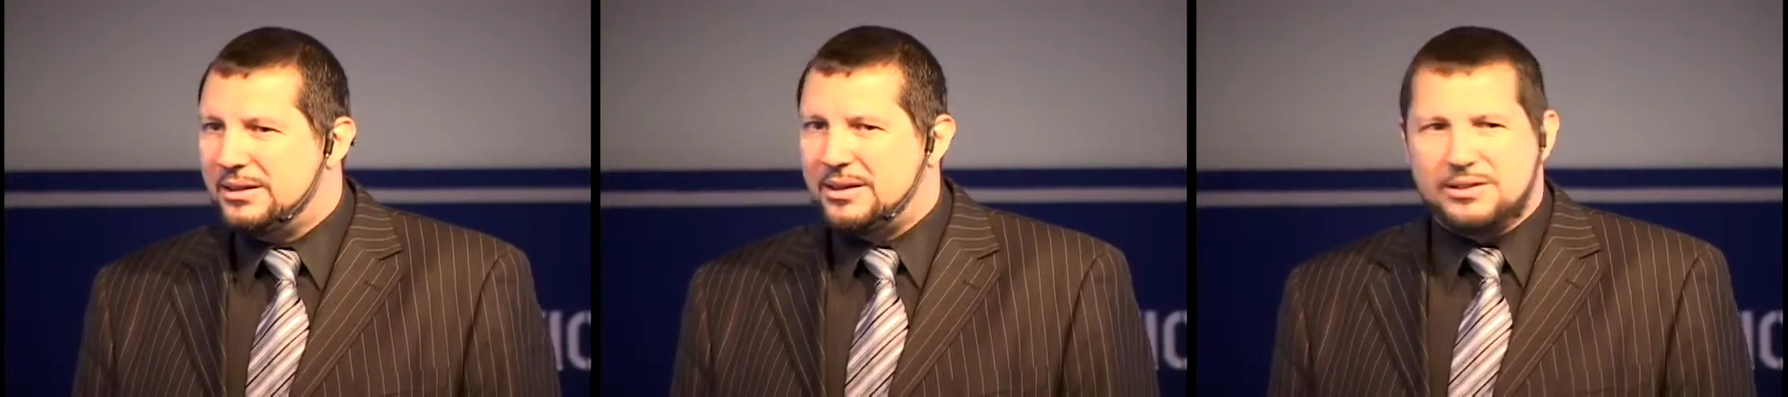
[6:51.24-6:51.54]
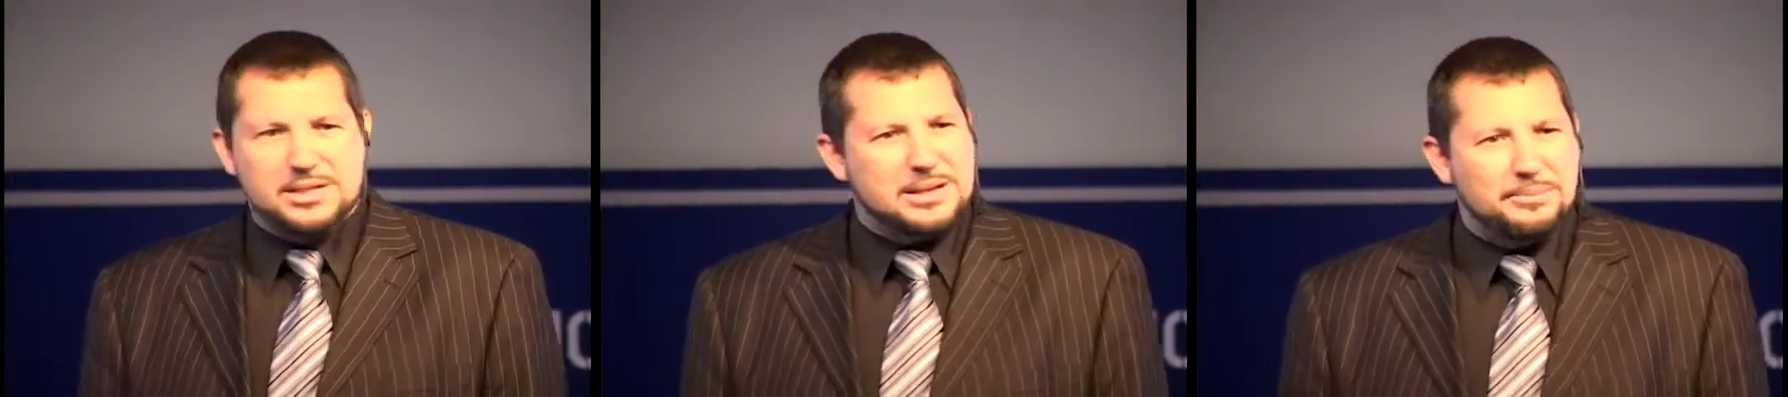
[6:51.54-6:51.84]
there
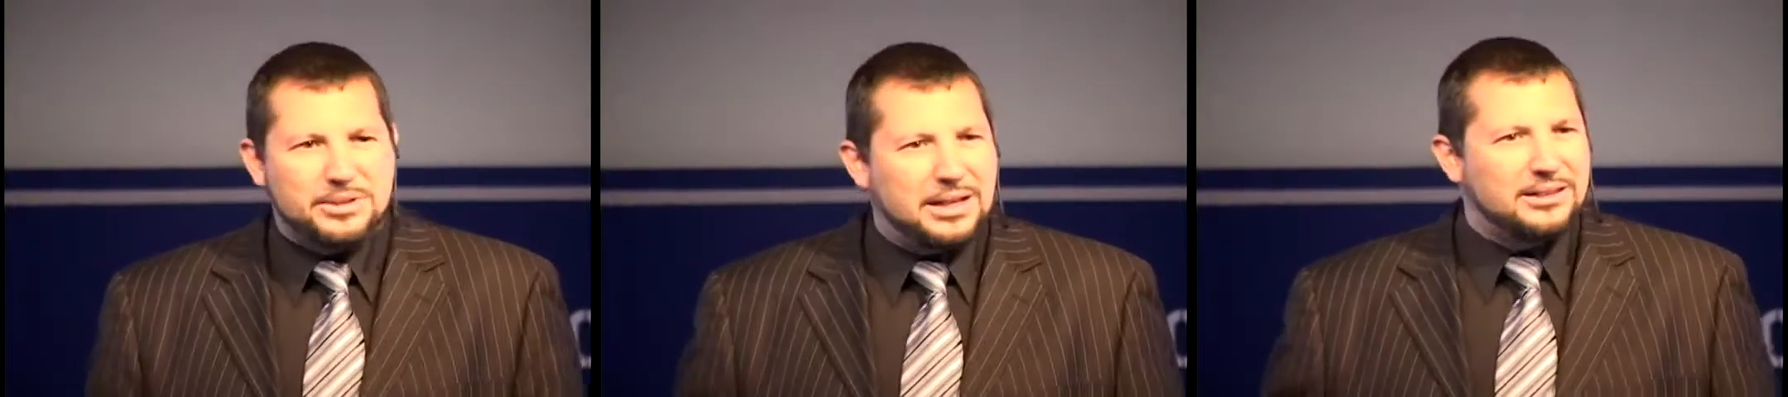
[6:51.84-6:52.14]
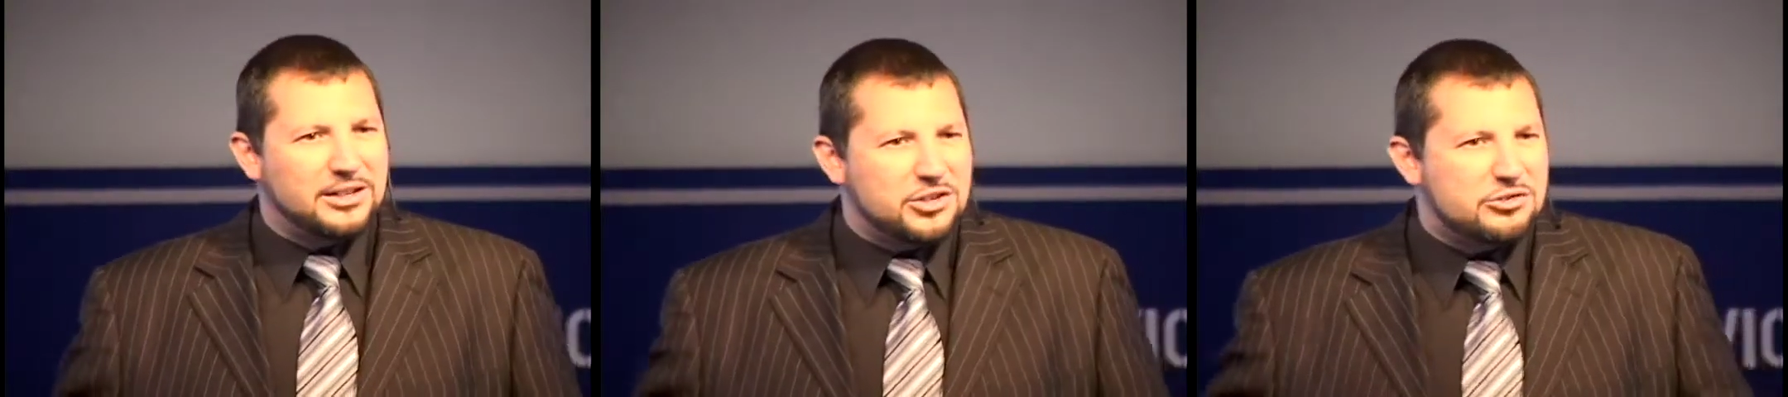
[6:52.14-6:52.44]
is
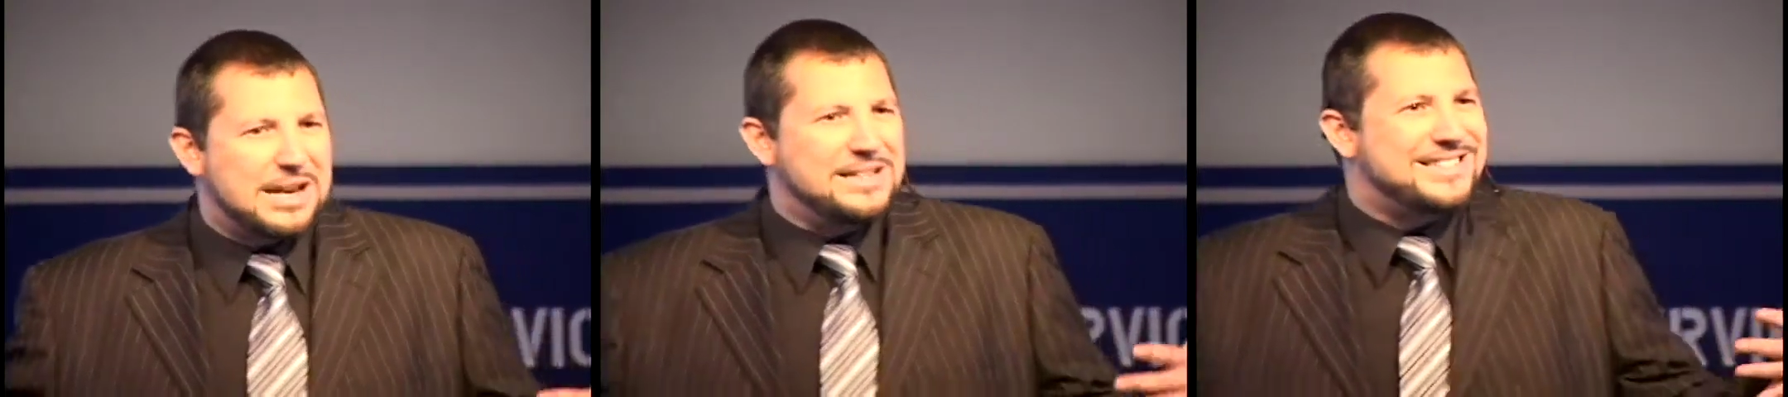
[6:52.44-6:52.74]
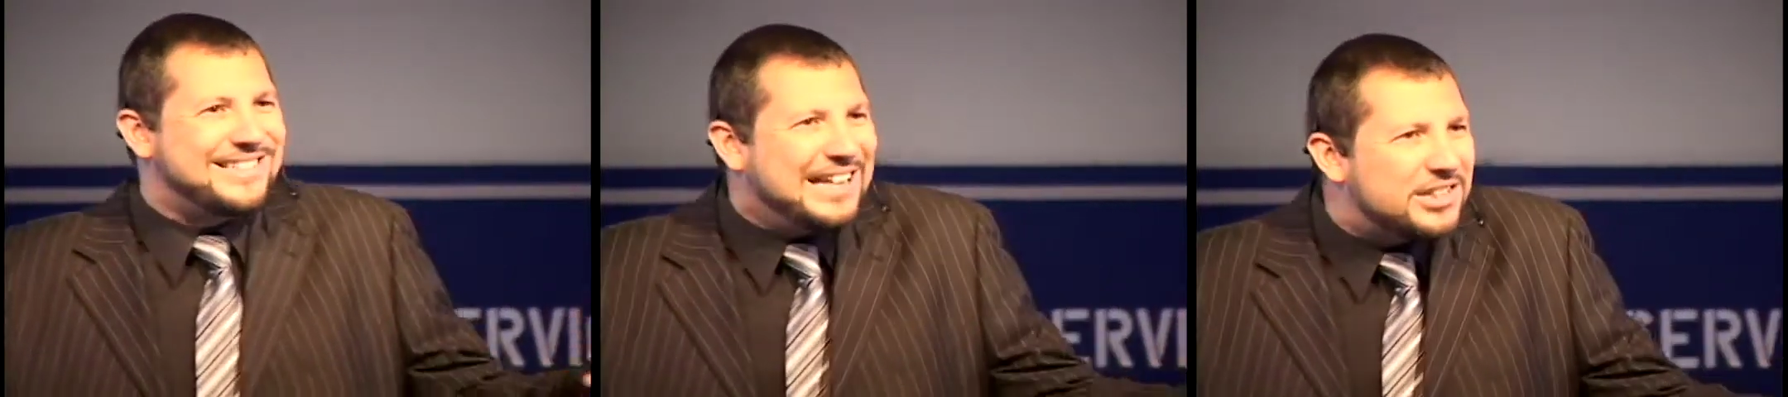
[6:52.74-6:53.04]
something that
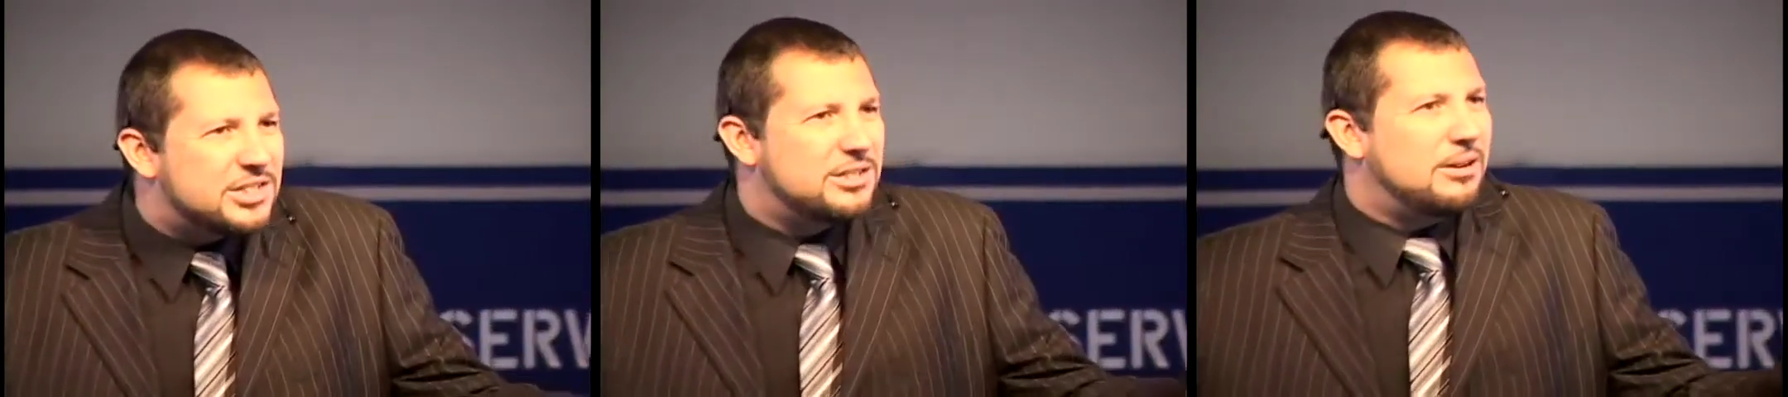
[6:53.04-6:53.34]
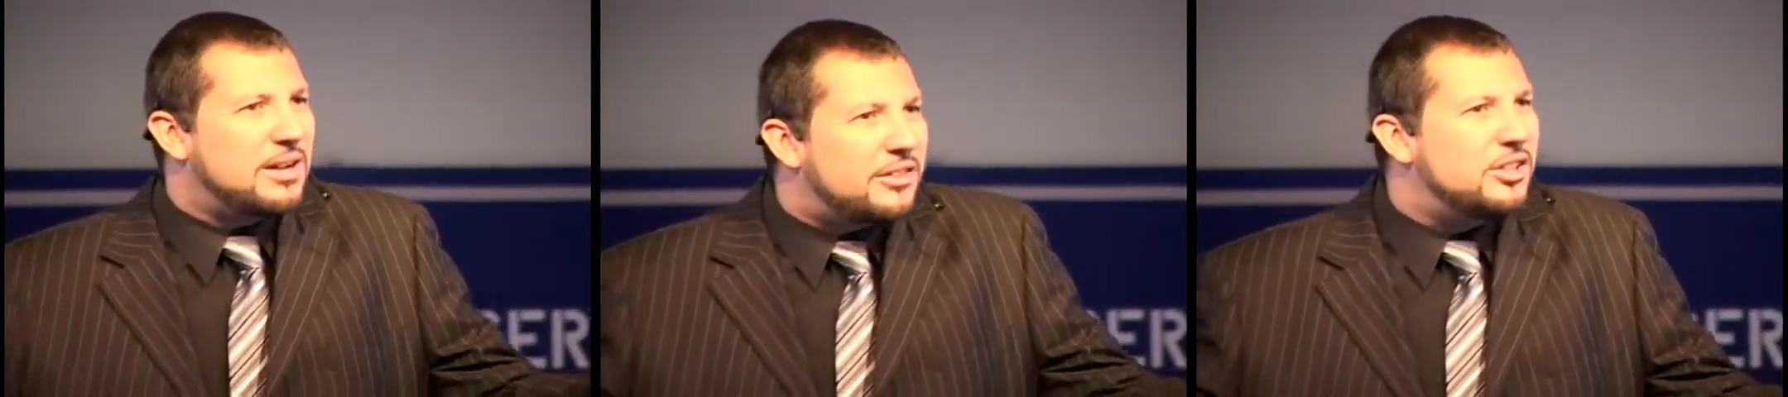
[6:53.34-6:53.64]
translates to
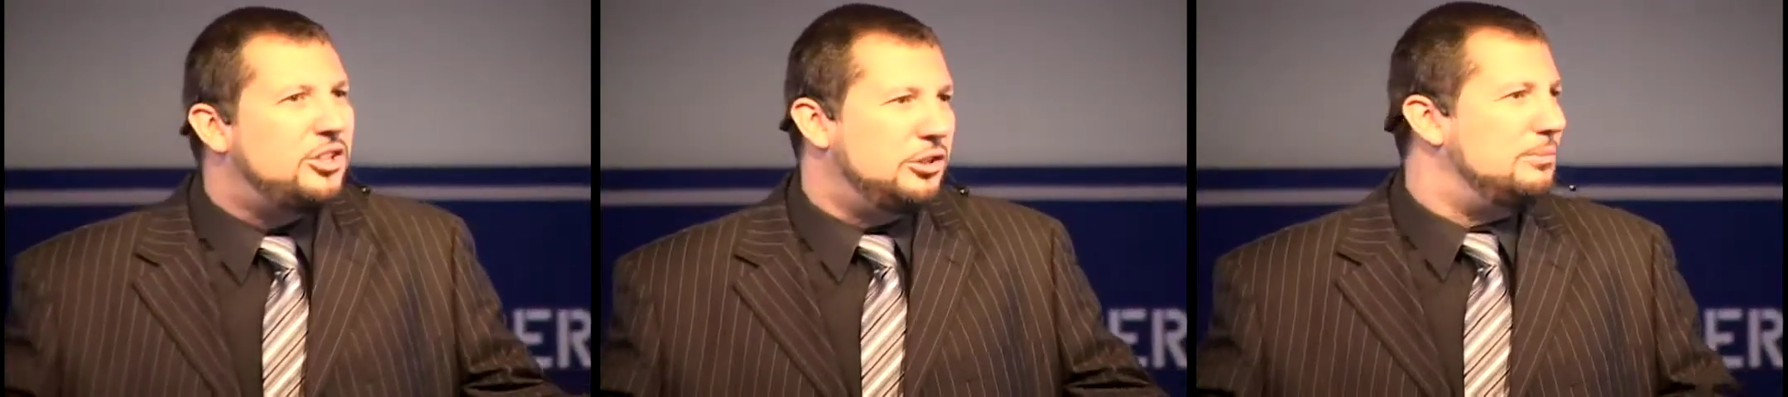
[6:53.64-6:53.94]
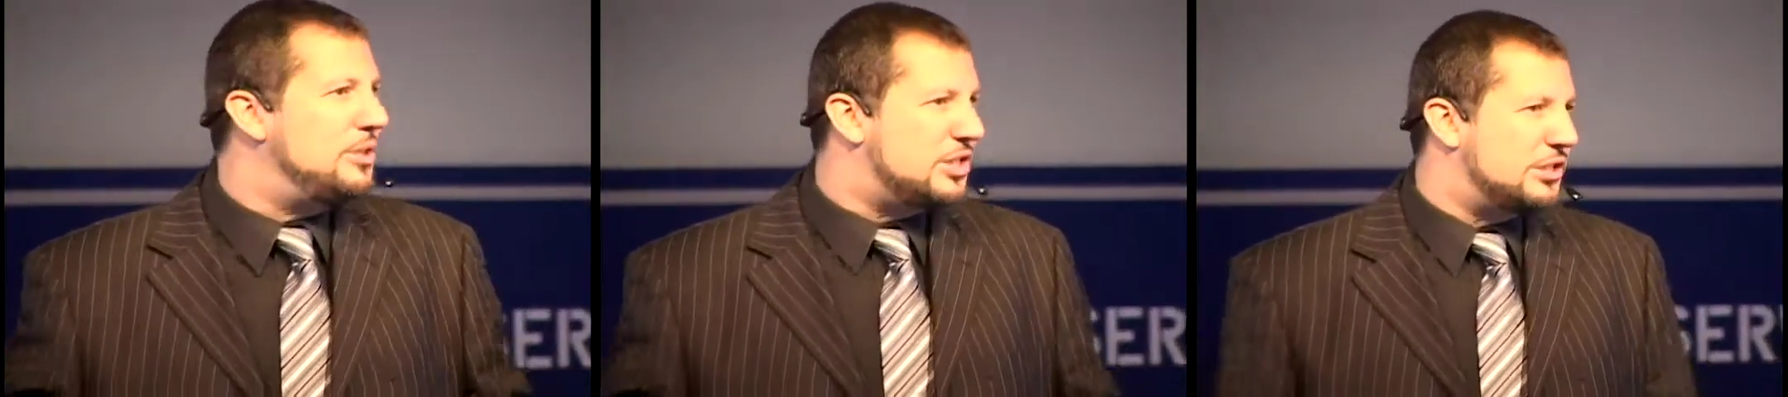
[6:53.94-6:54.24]
another
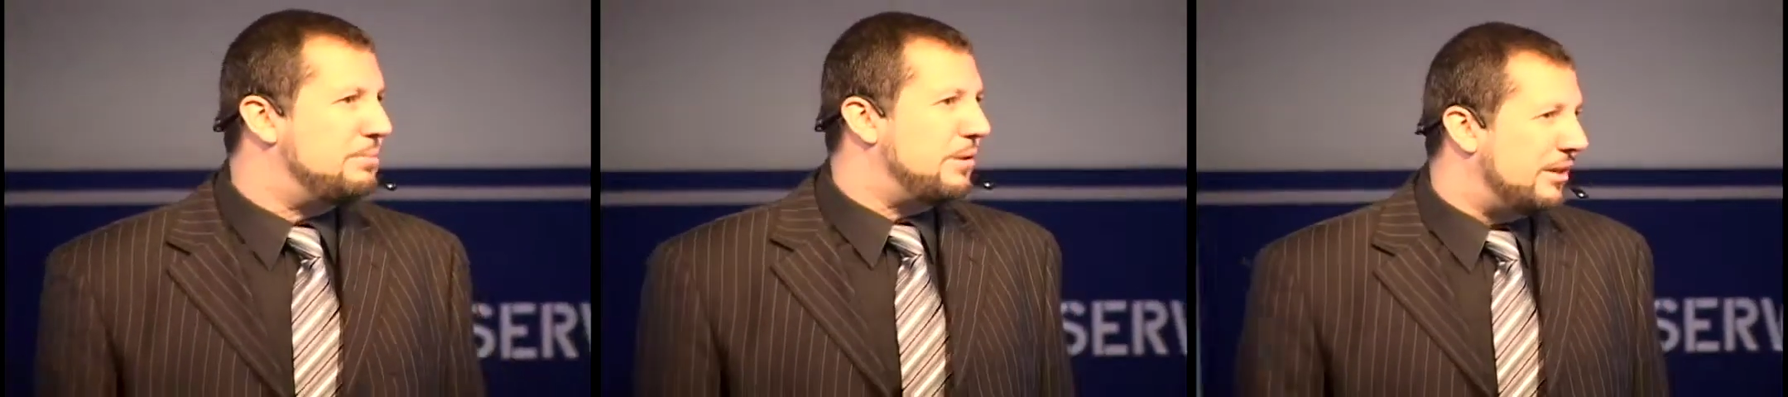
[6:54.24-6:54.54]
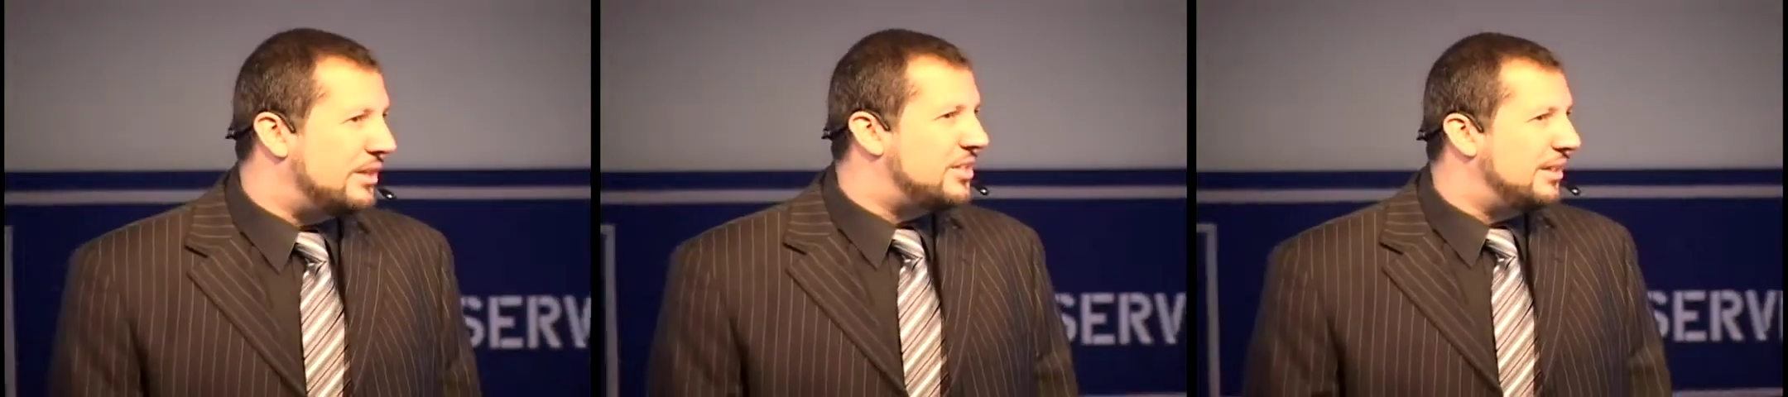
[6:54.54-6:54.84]
human
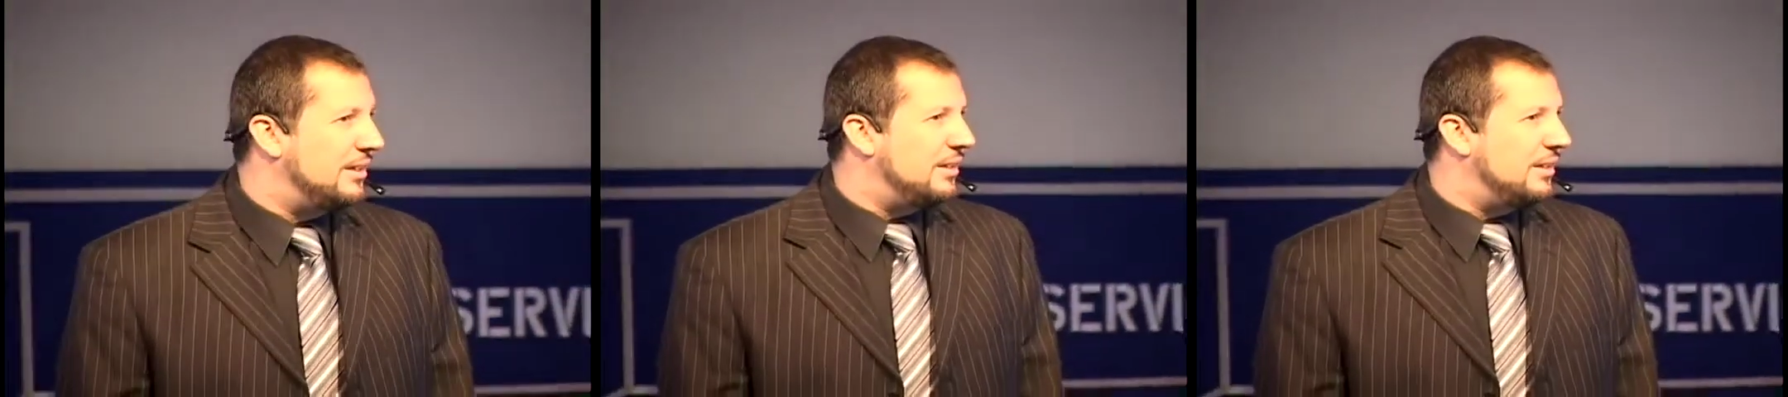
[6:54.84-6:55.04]
spirit